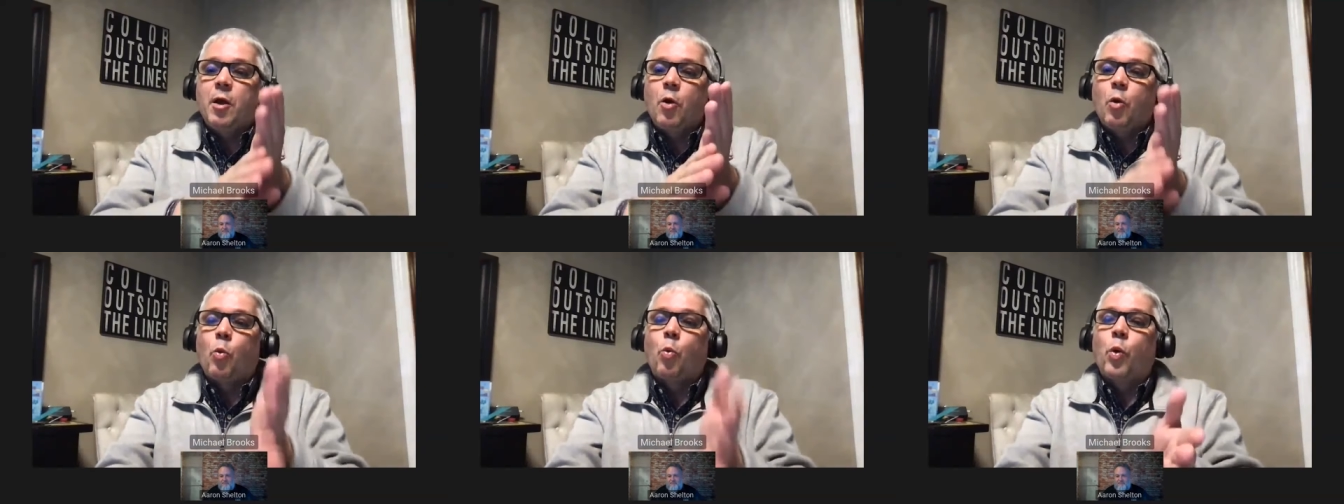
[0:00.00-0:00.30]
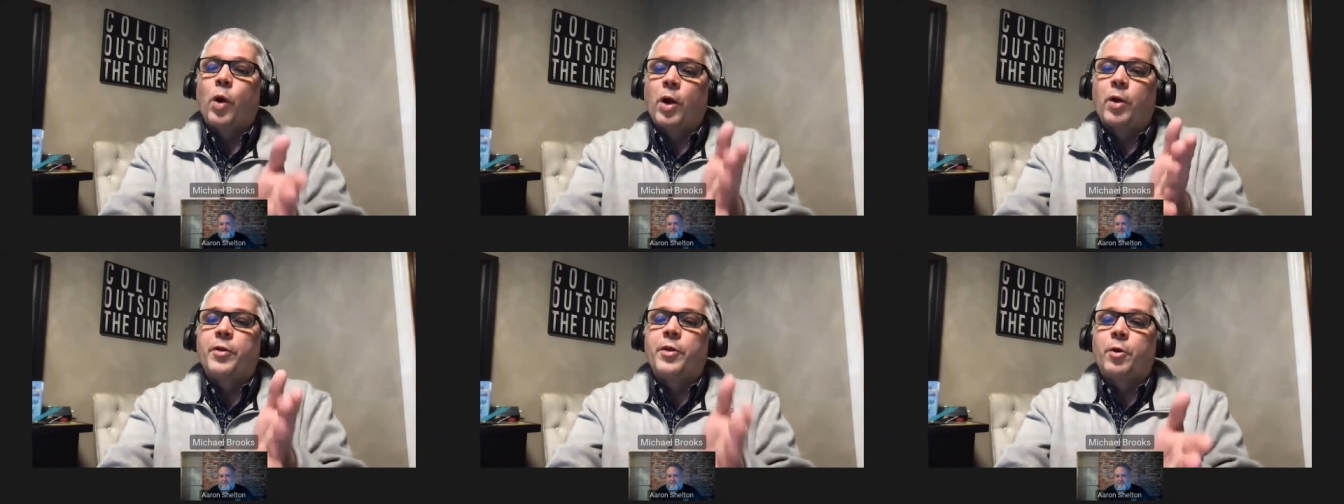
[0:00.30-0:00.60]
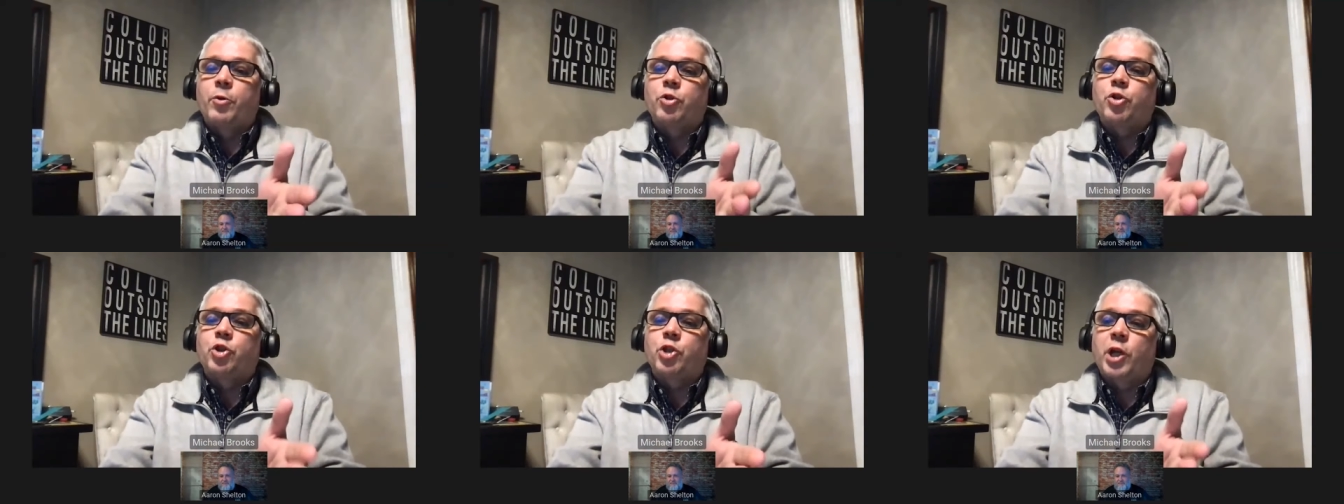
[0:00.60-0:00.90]
where
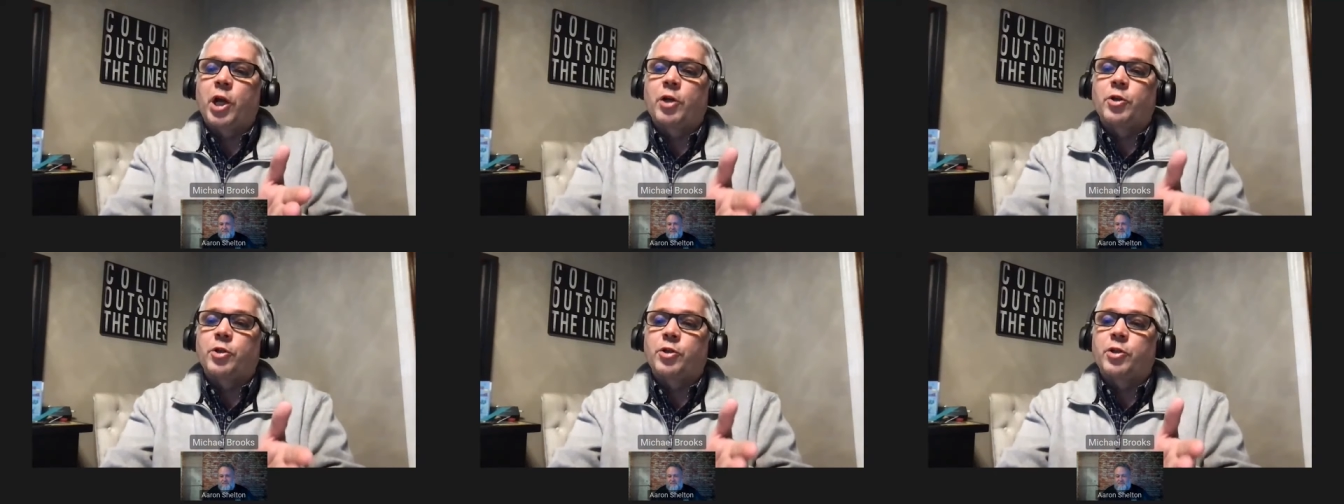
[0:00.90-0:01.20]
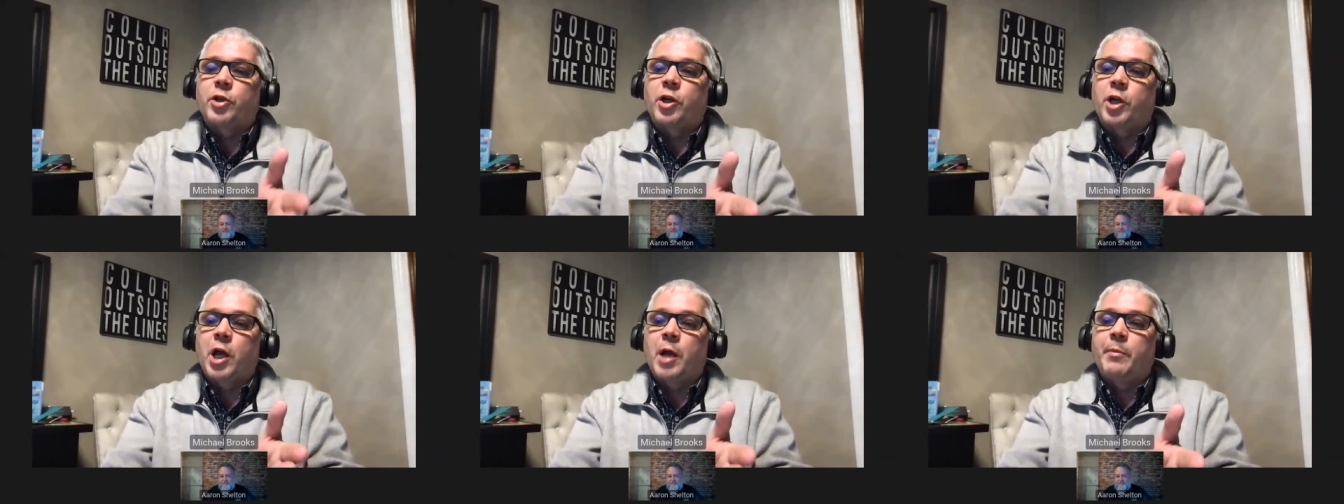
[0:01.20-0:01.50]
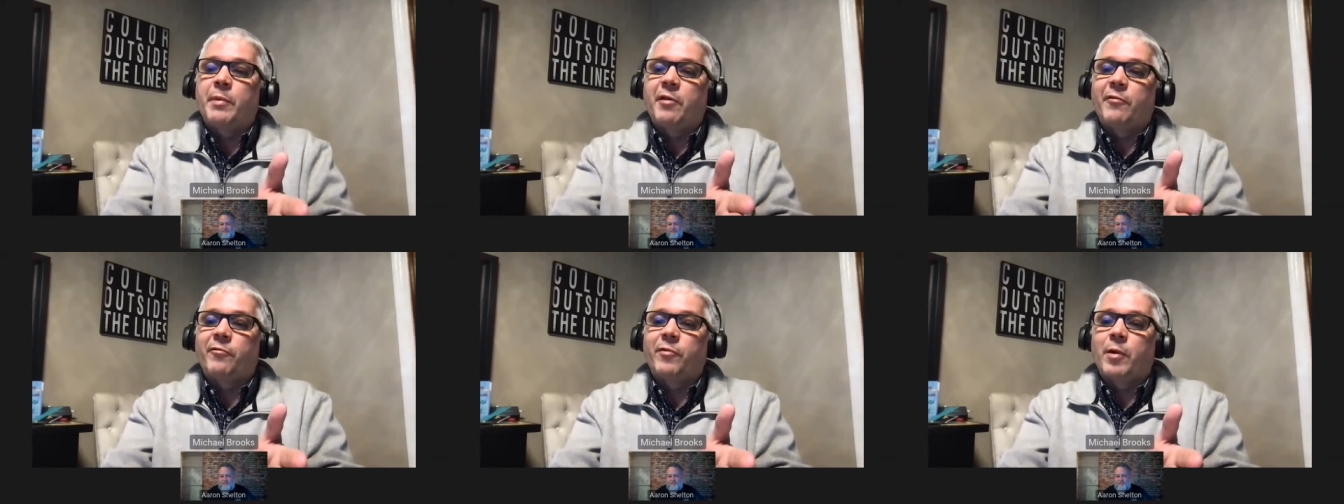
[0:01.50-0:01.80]
those charges are
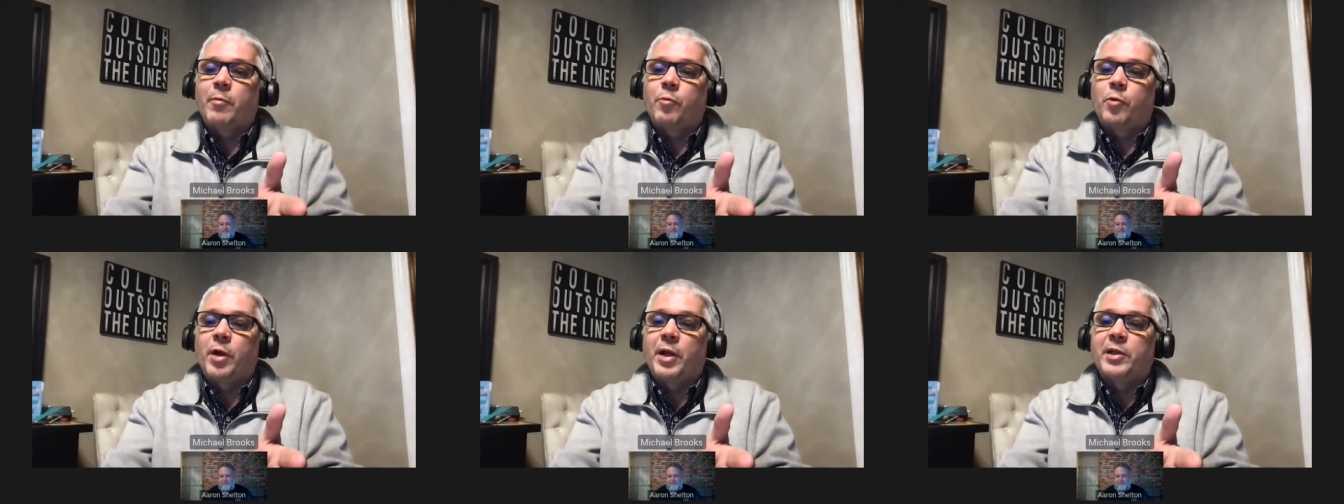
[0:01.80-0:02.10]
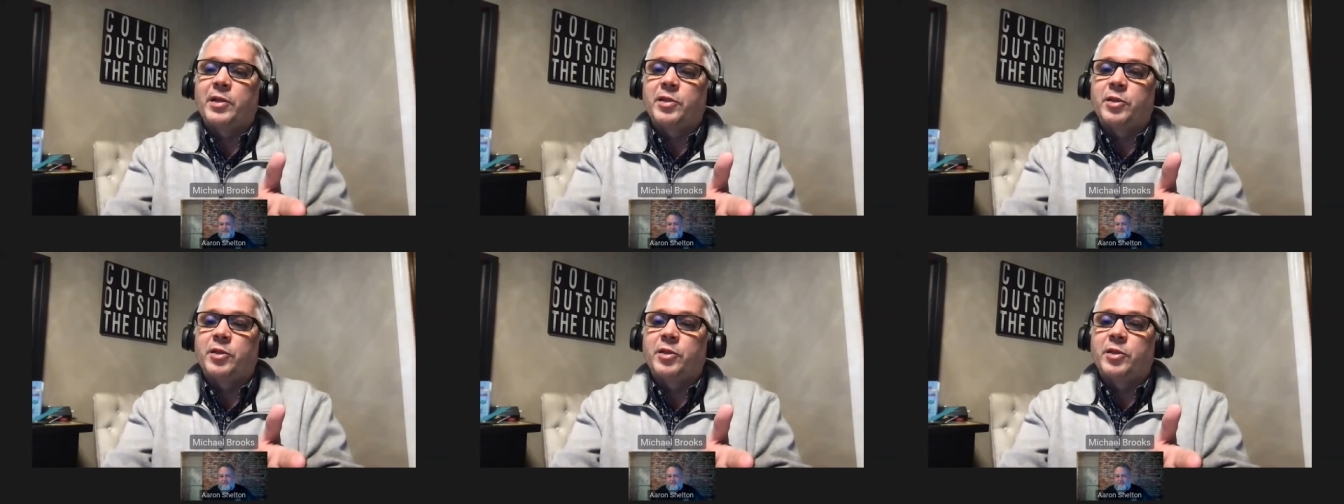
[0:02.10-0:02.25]
coming from, right?